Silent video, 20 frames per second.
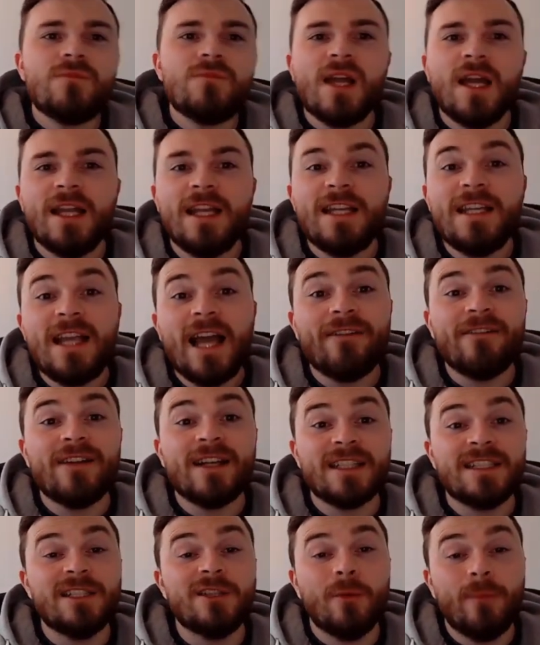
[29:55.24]
And then you have
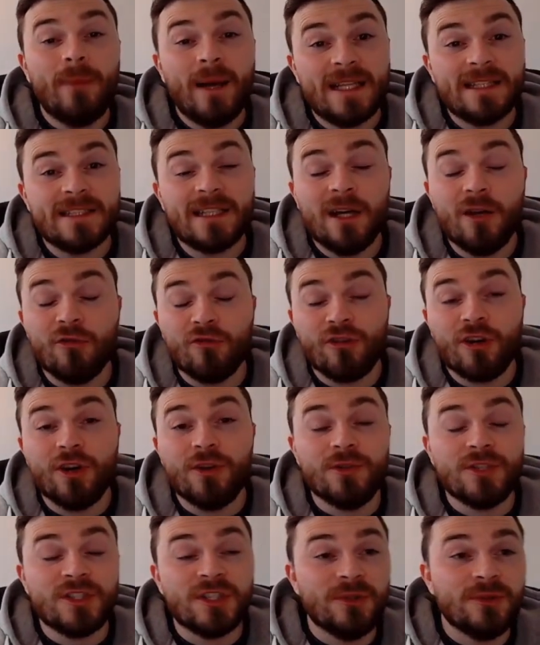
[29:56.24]
actually got Pascal
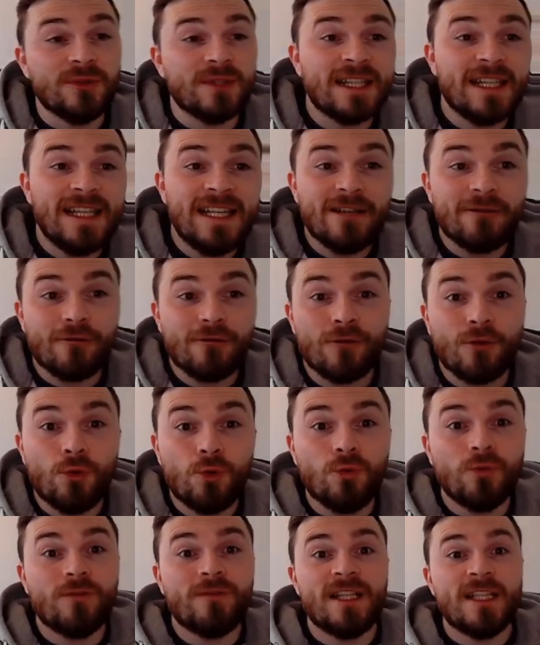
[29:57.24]
Gross, who's clear of
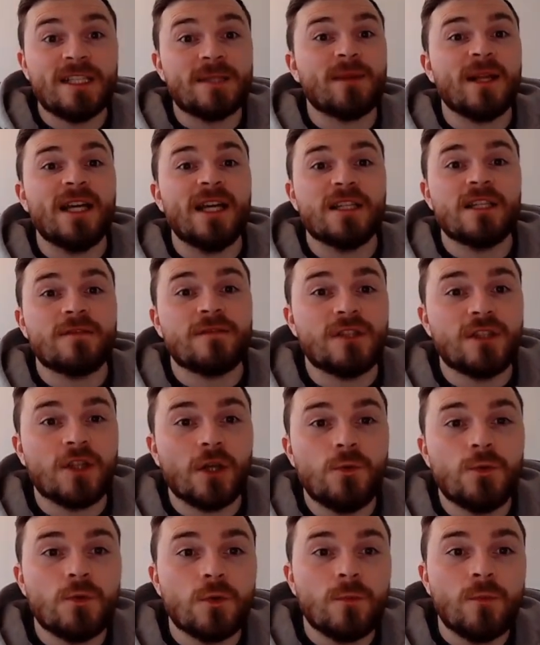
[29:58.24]
all of these players for
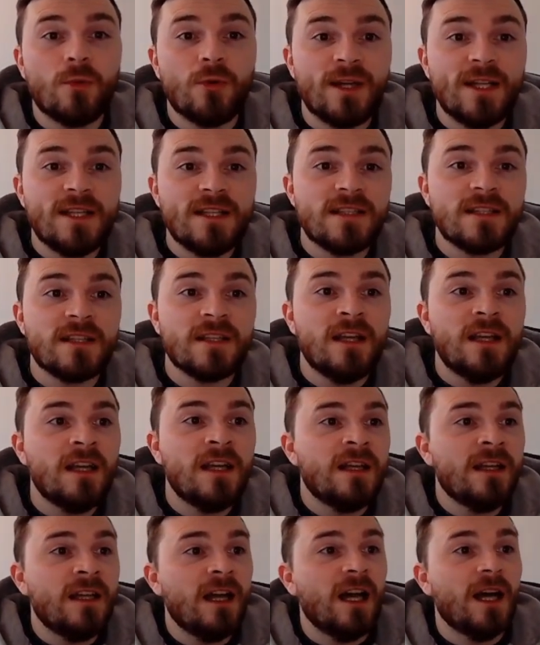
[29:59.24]
total points.
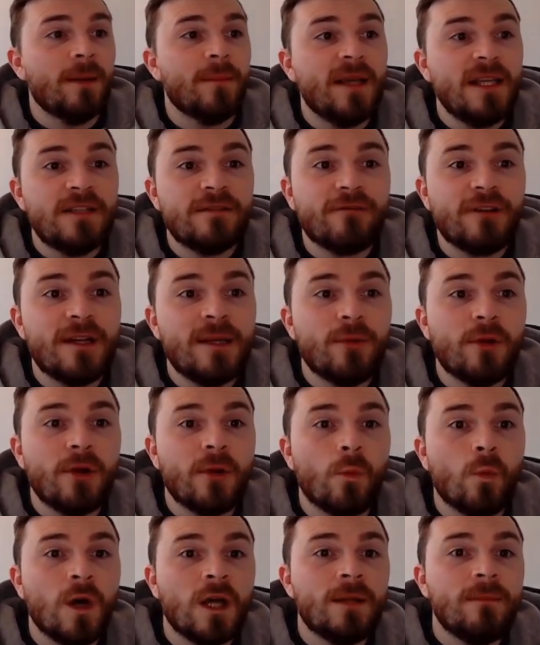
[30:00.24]
He's
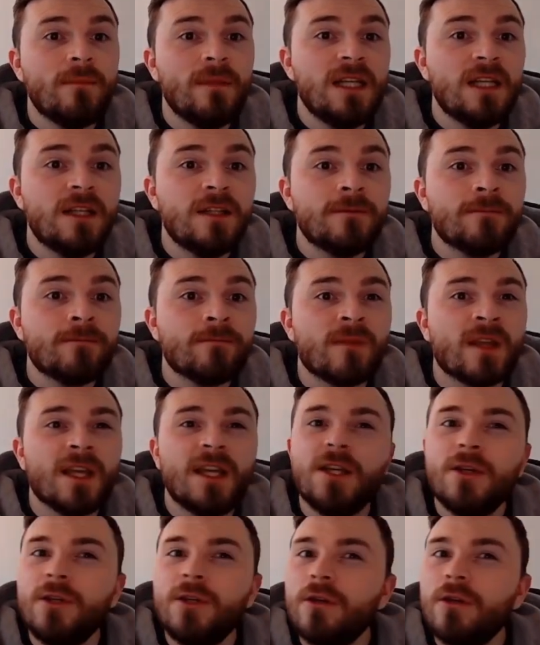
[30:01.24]
3.1 million. He only